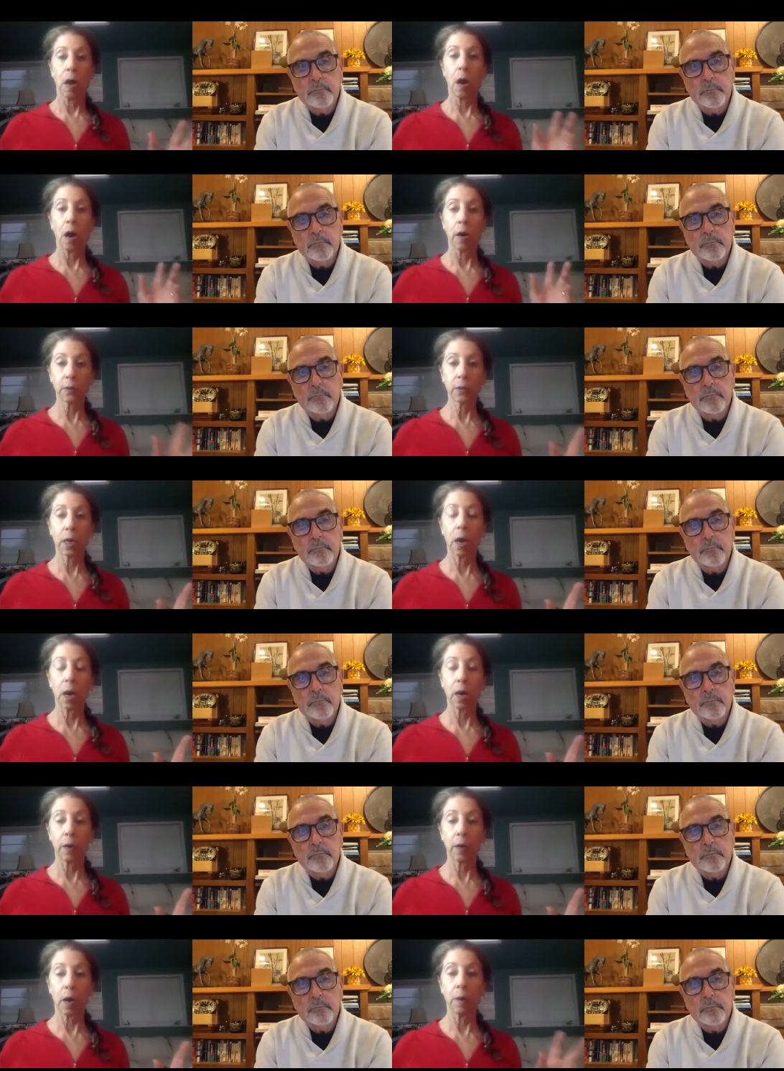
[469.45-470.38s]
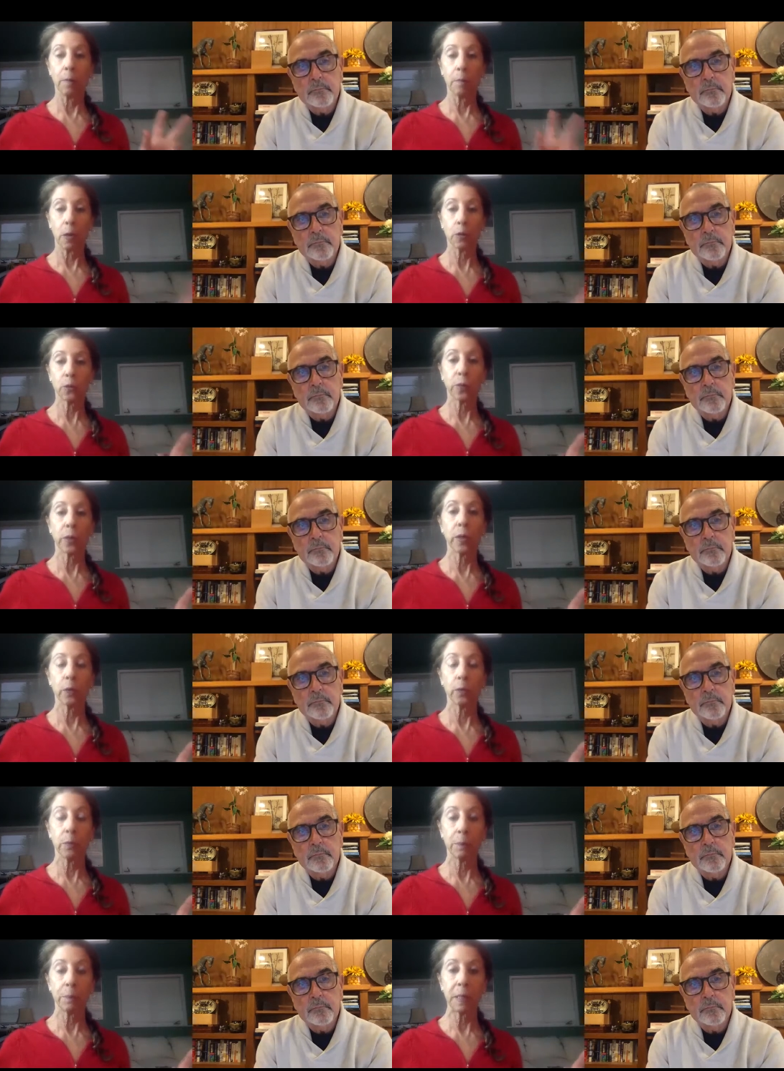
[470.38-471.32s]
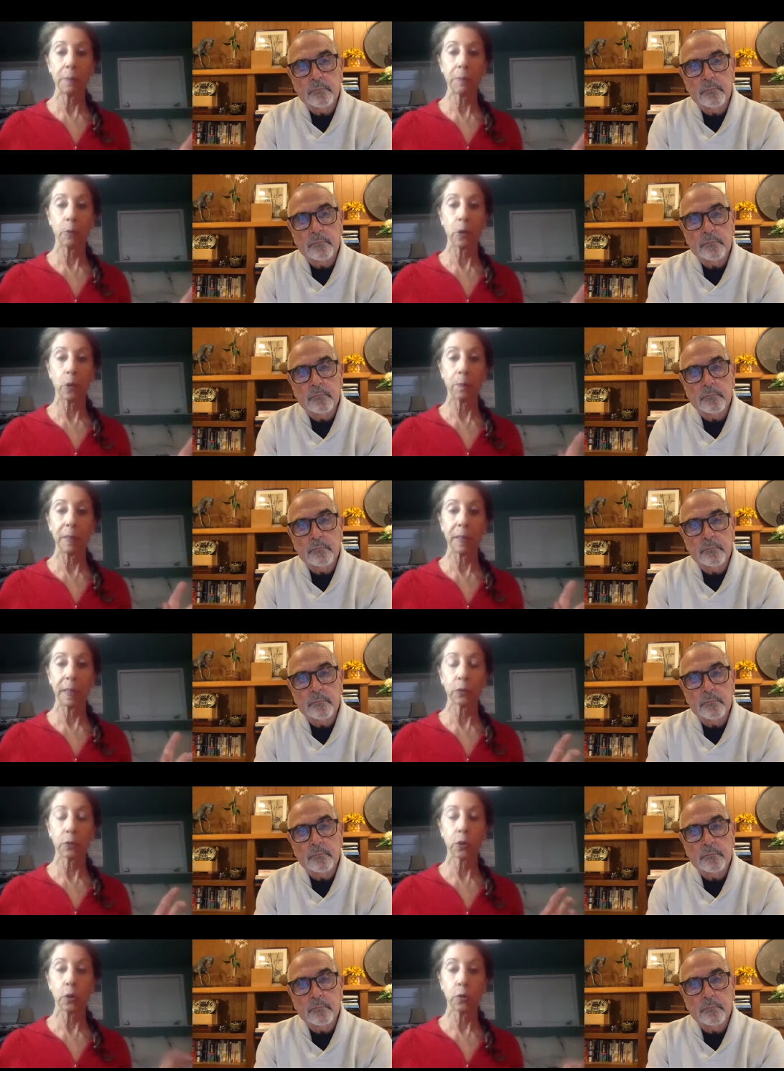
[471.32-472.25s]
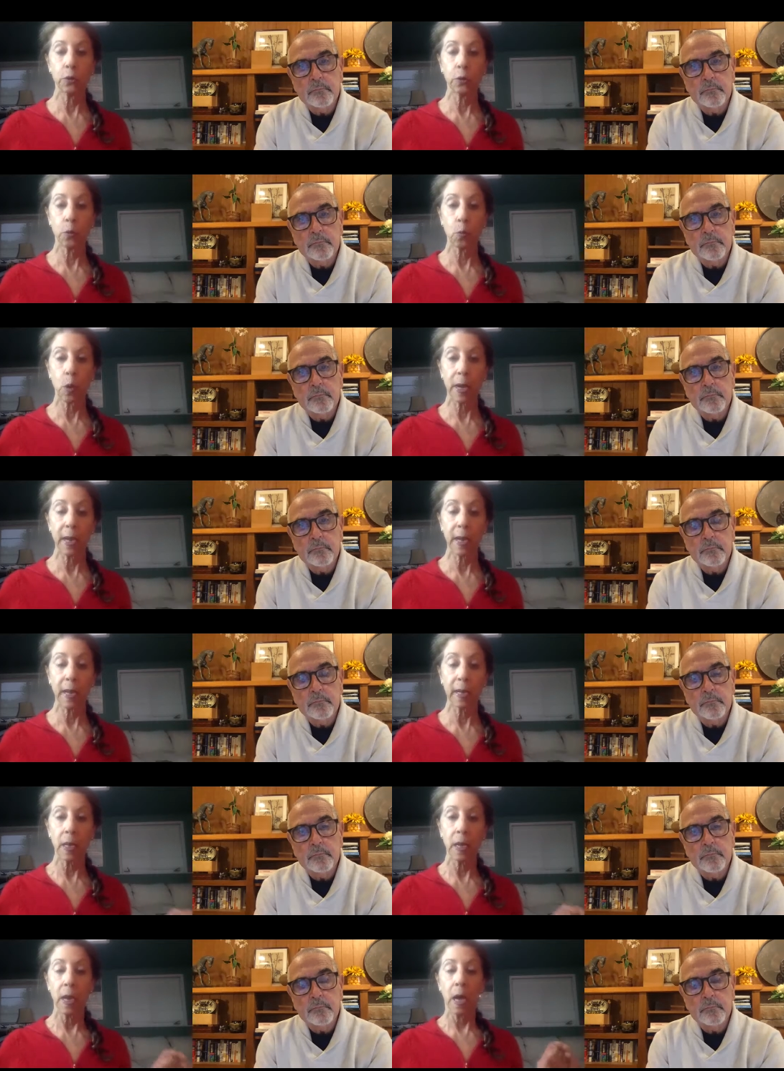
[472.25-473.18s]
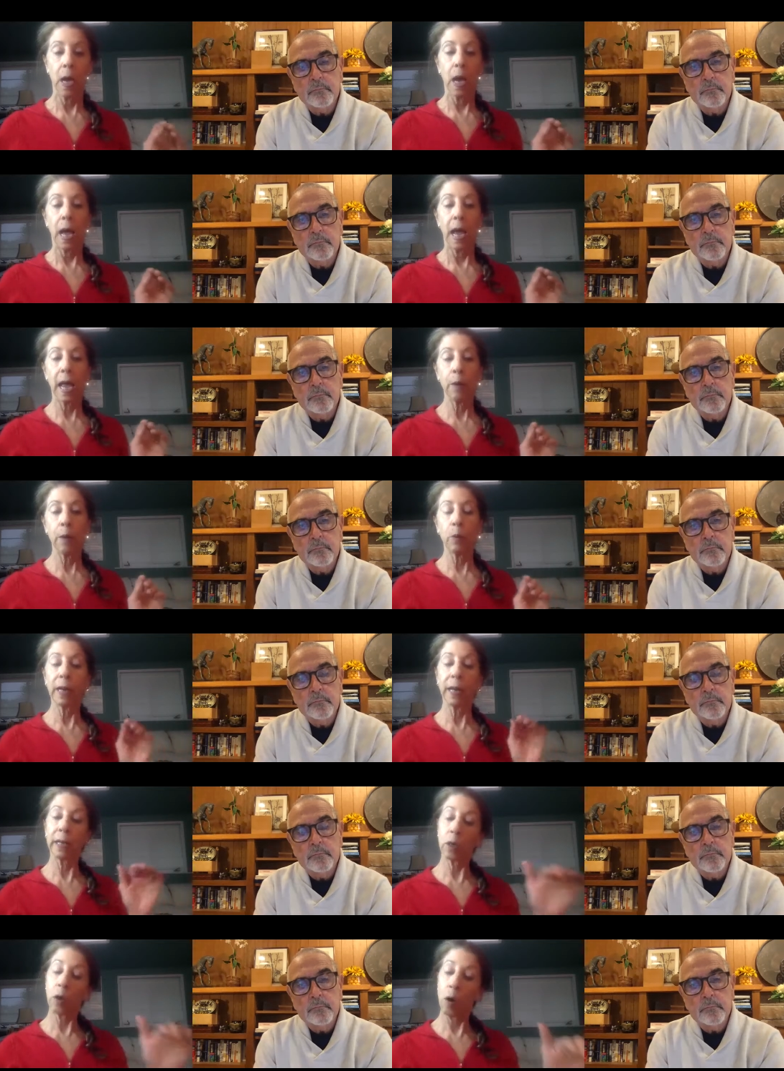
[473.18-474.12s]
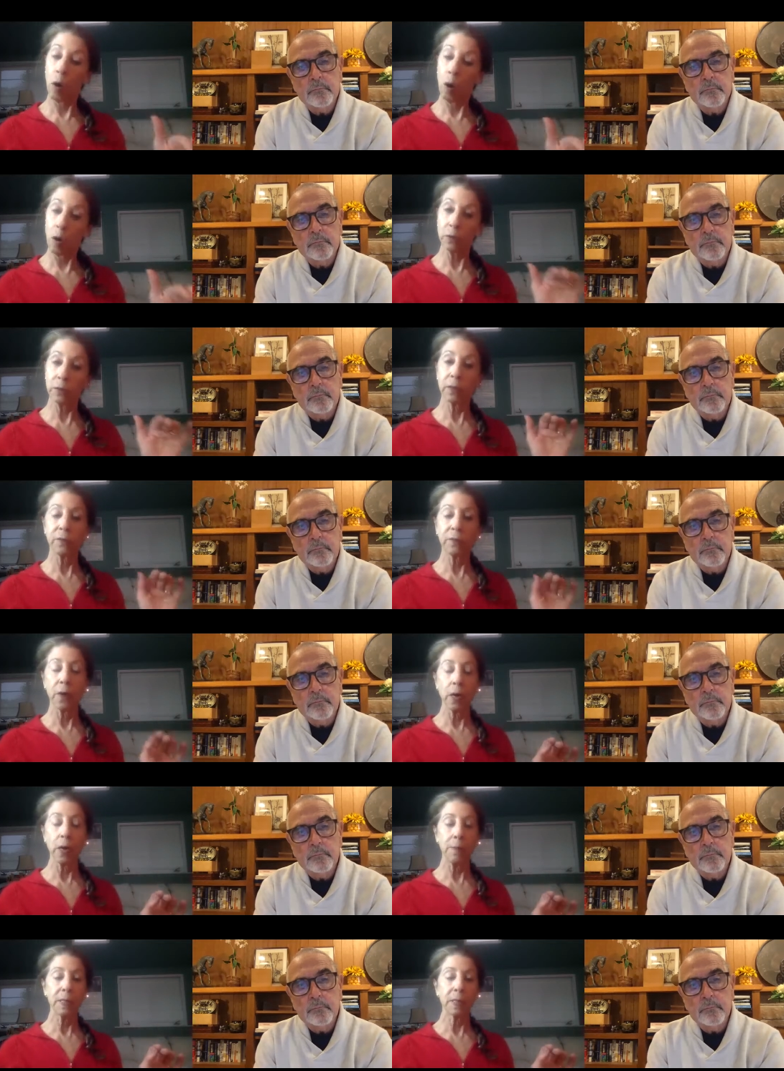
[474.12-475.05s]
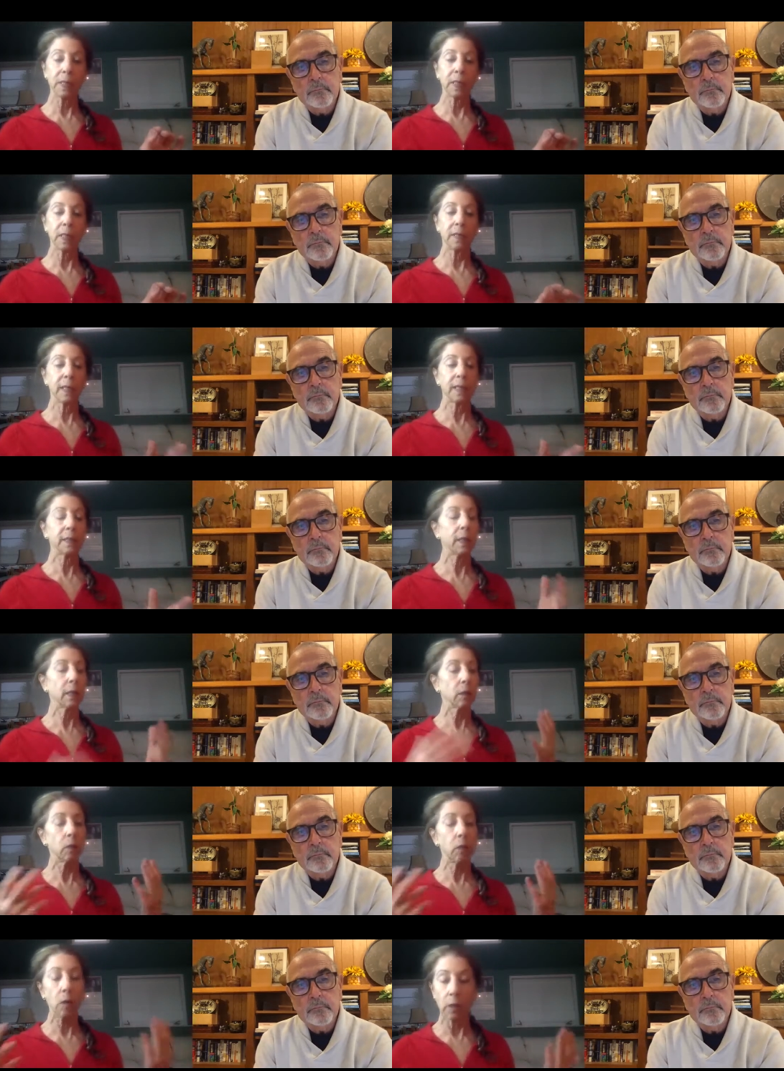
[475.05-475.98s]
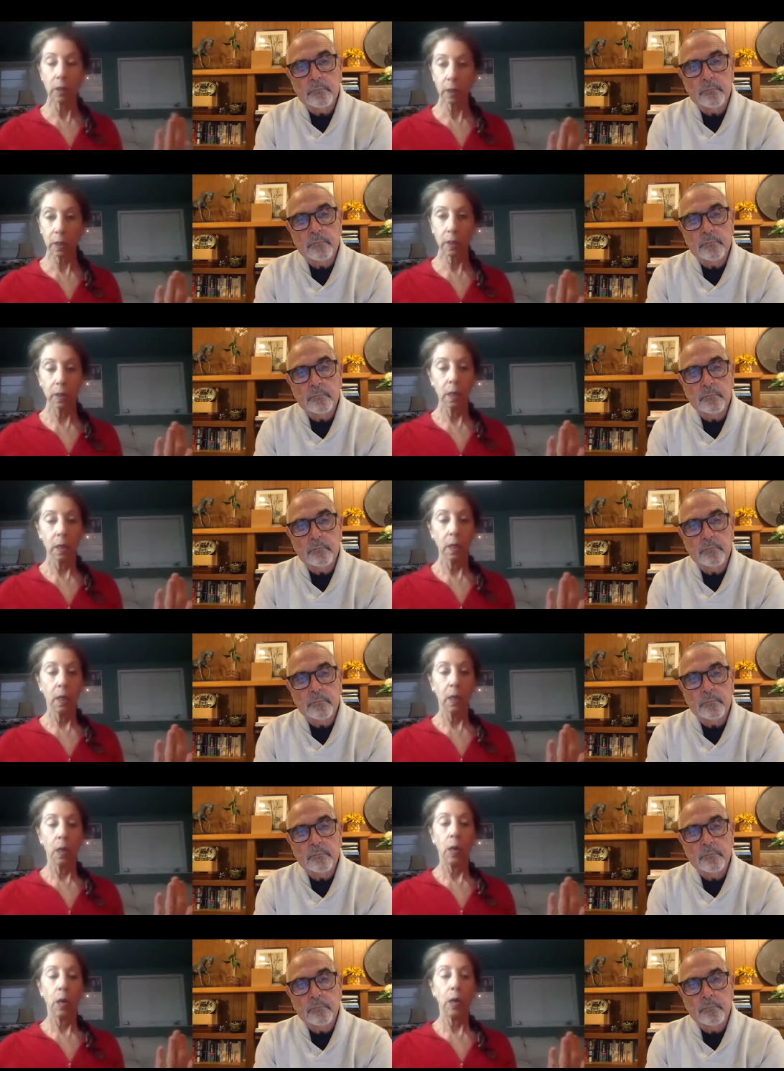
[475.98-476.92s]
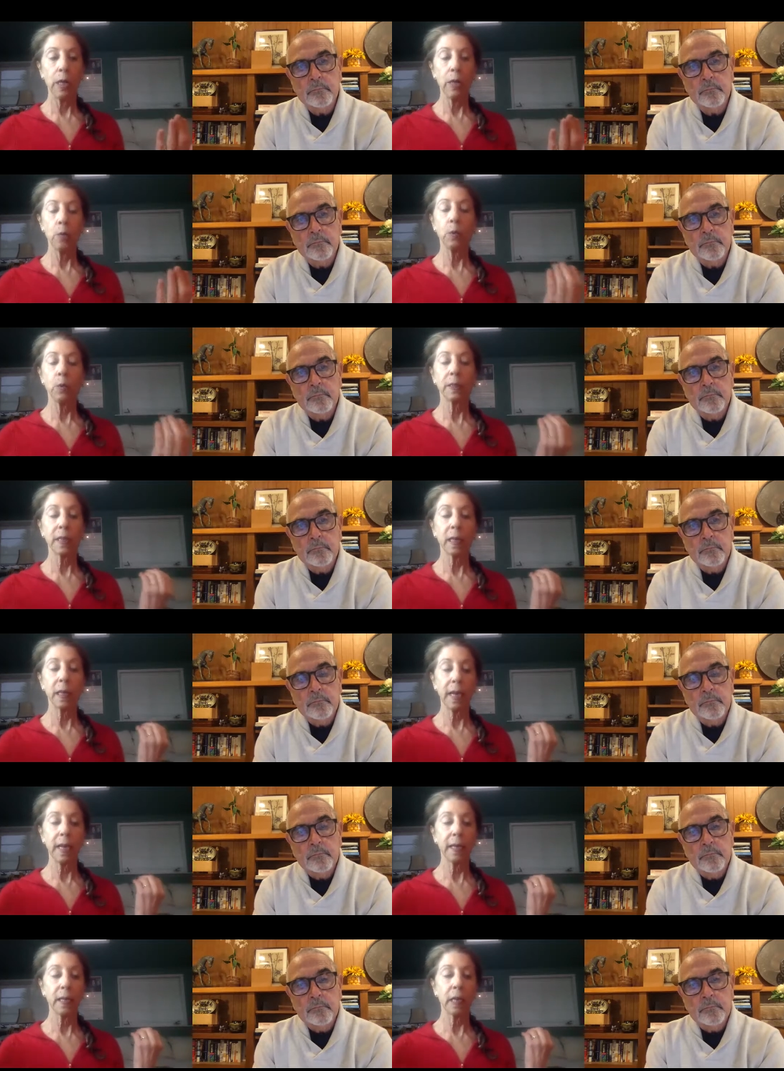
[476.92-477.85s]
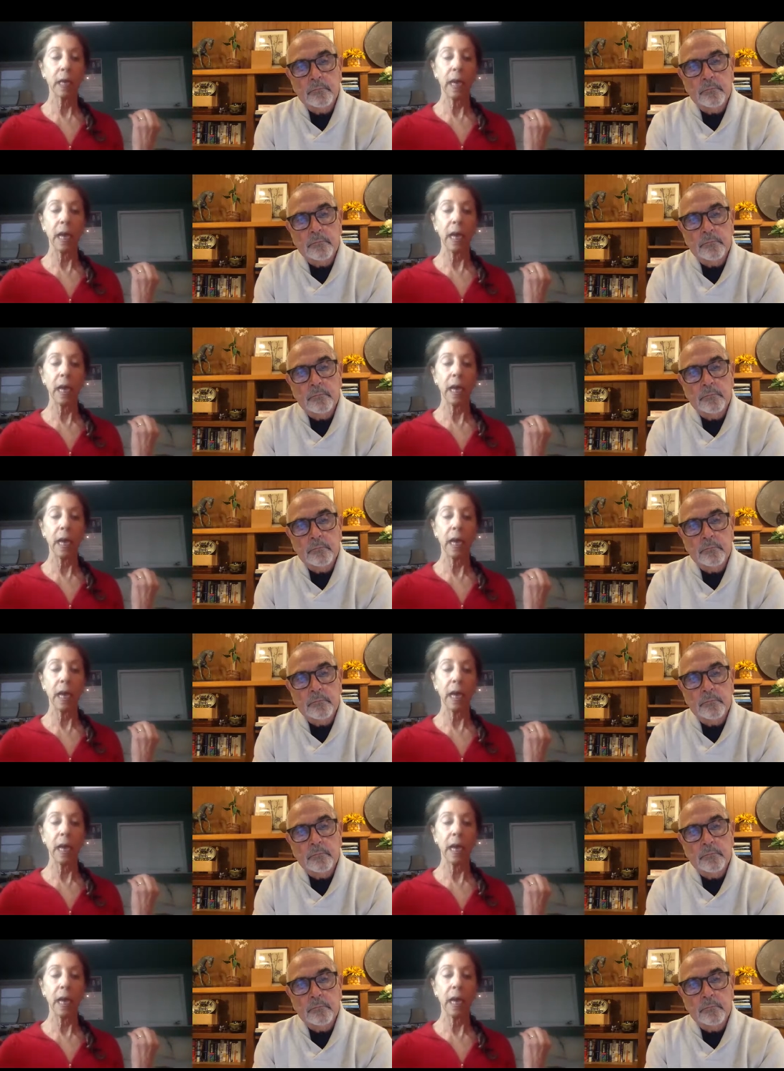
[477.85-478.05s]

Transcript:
Speaker 1: Our our our most vulnerable people are being turned away, and when I called the pharmacy, they said, "Look, it would take."